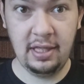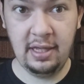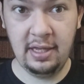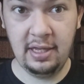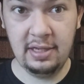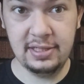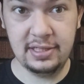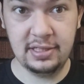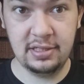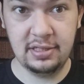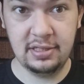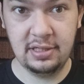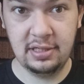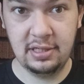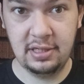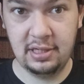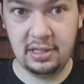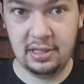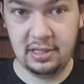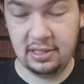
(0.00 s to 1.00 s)
it
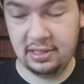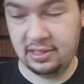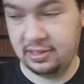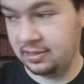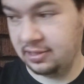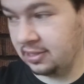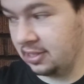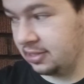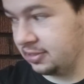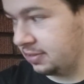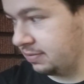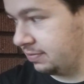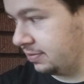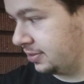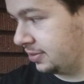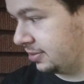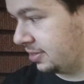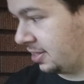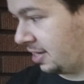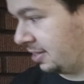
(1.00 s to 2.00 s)

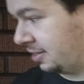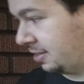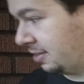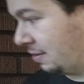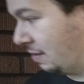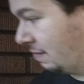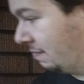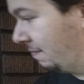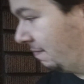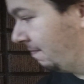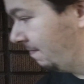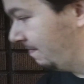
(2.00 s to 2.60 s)
doesn't stack up.